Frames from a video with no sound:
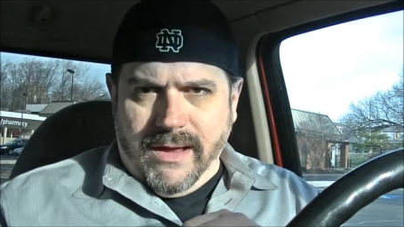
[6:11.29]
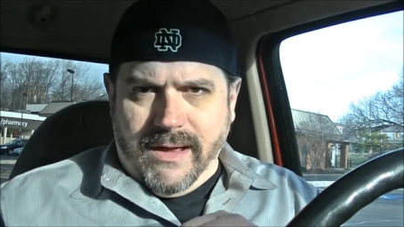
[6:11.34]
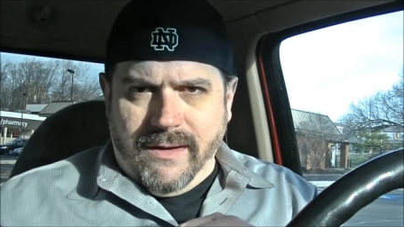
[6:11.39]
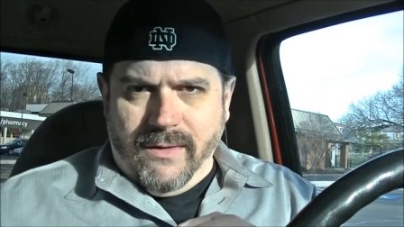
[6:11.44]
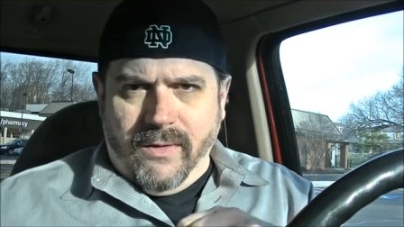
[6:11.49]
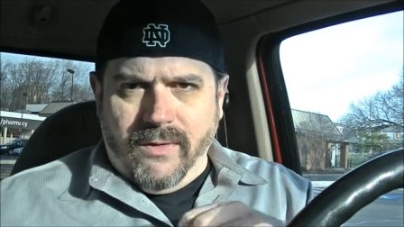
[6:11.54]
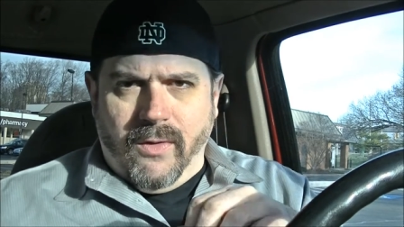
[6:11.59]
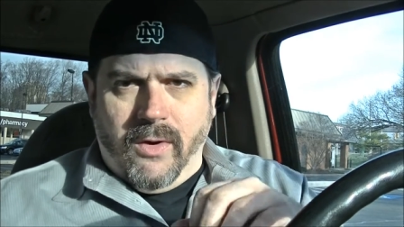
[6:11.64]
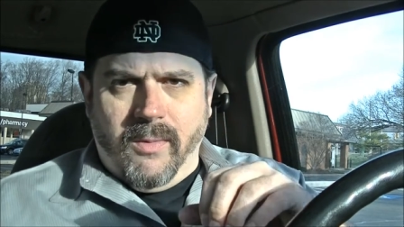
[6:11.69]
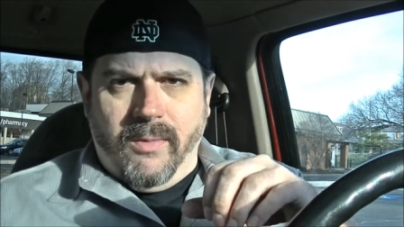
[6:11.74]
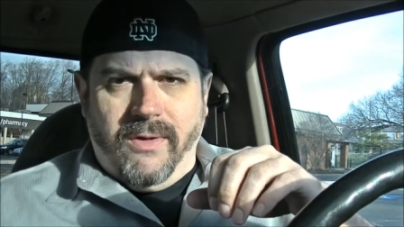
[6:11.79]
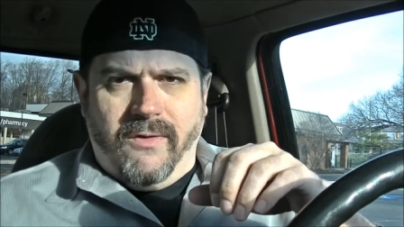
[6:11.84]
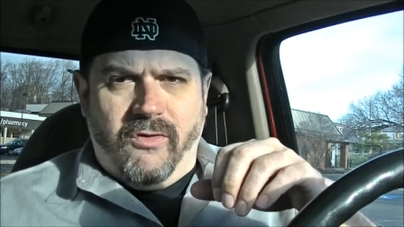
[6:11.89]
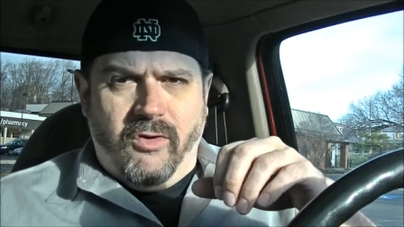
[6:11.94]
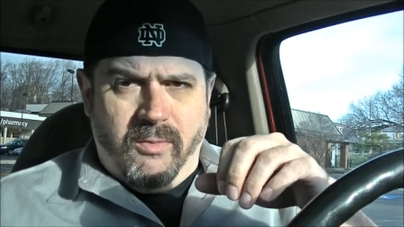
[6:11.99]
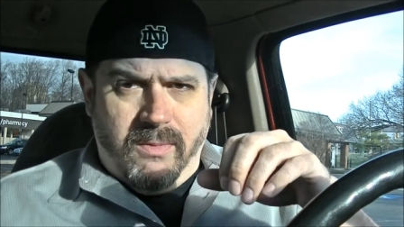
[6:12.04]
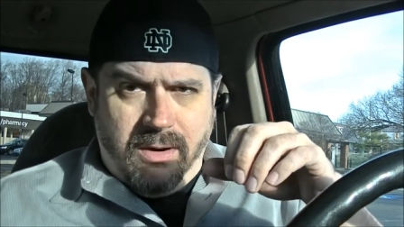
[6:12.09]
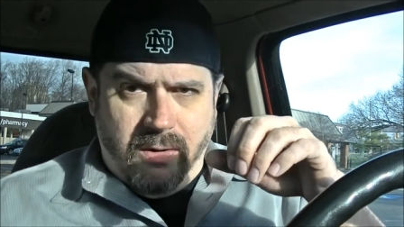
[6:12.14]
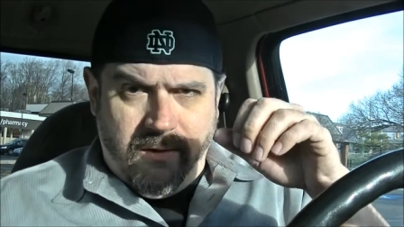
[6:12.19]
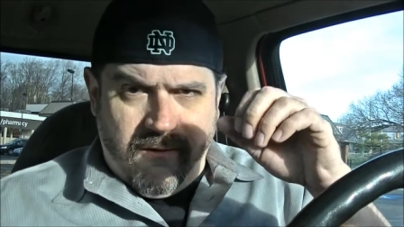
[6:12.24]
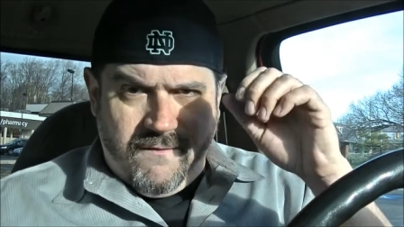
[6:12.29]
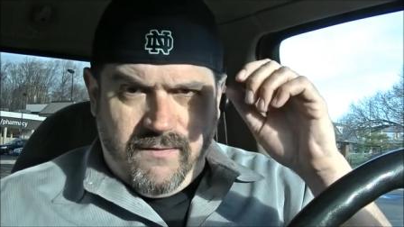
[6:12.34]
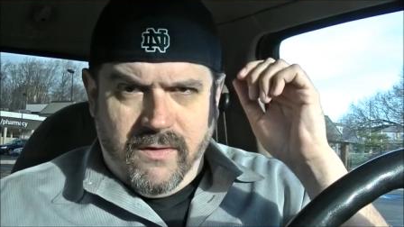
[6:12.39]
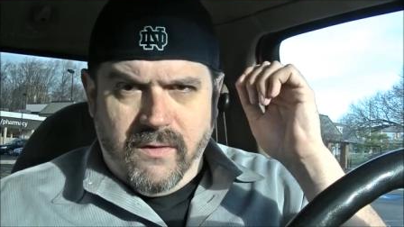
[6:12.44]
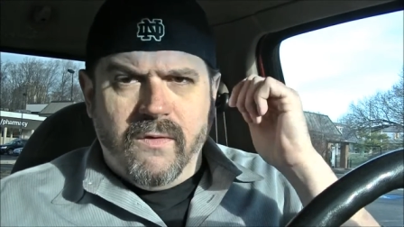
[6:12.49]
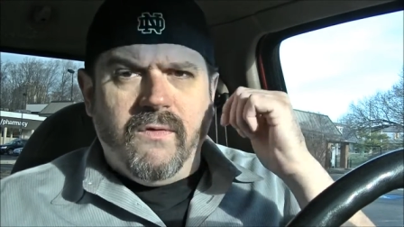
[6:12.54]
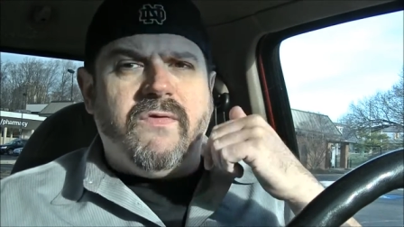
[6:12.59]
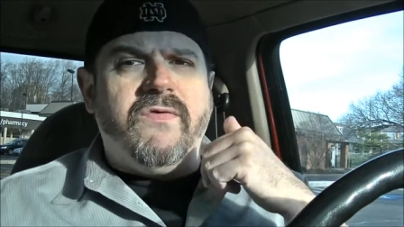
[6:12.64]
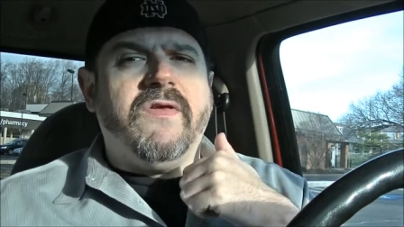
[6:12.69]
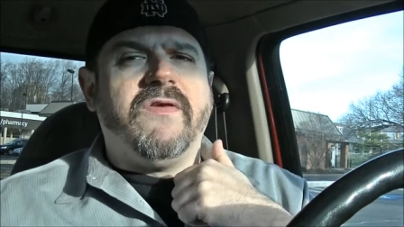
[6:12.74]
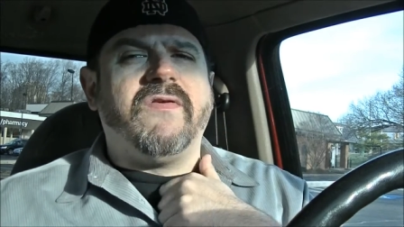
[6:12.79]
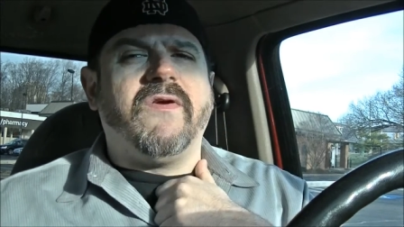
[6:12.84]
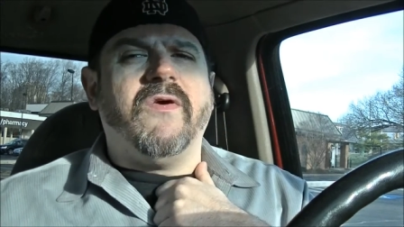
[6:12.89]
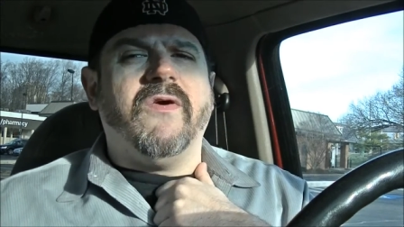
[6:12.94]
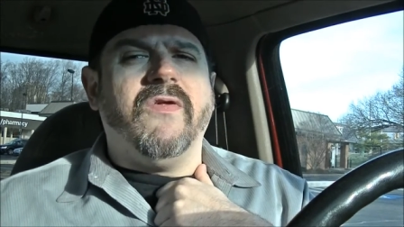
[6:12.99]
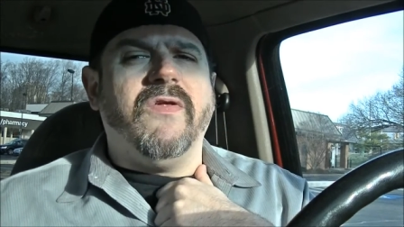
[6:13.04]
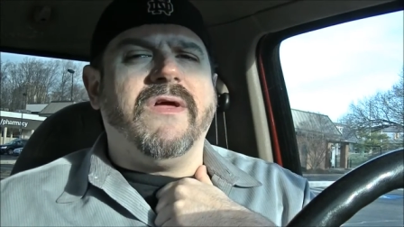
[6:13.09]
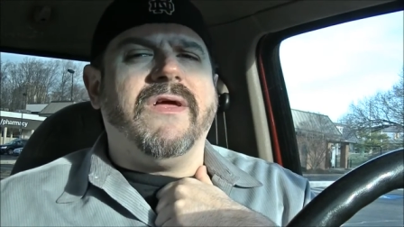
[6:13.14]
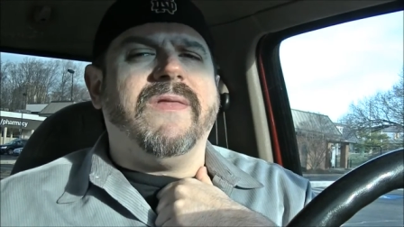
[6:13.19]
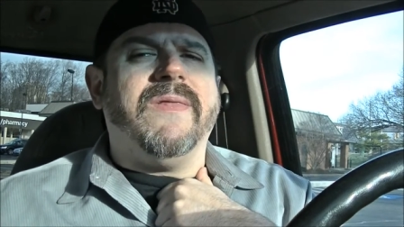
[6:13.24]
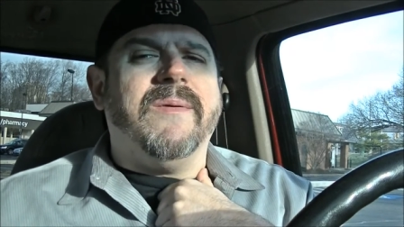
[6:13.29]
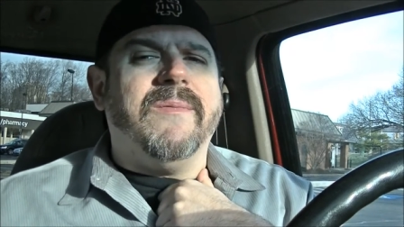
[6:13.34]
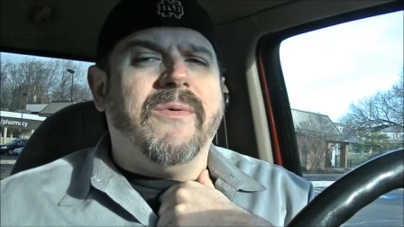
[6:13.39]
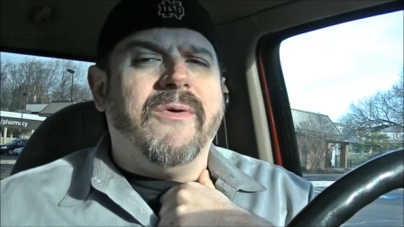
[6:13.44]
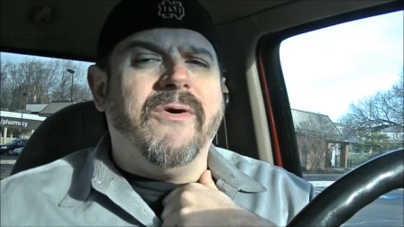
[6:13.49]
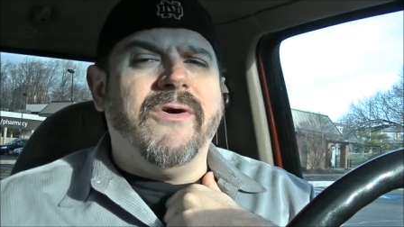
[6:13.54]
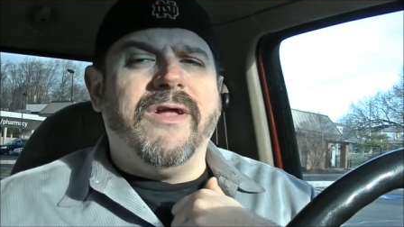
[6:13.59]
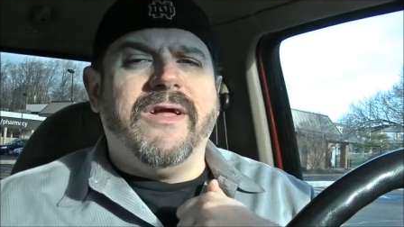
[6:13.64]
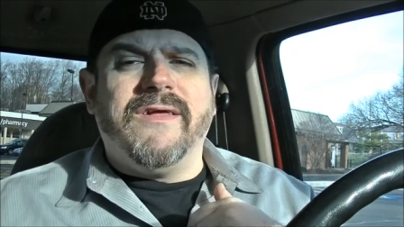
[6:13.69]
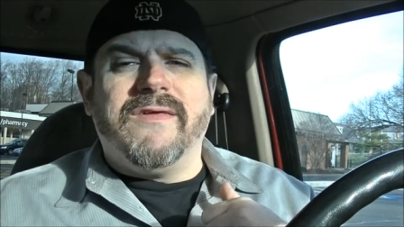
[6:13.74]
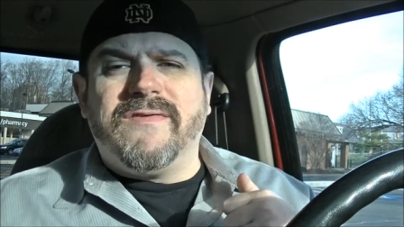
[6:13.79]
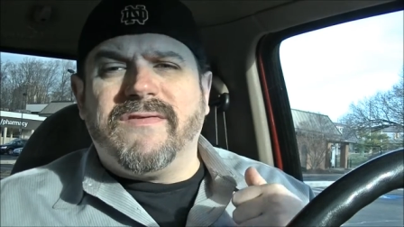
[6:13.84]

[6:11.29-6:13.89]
I don't normally do my reviews this early in the morning,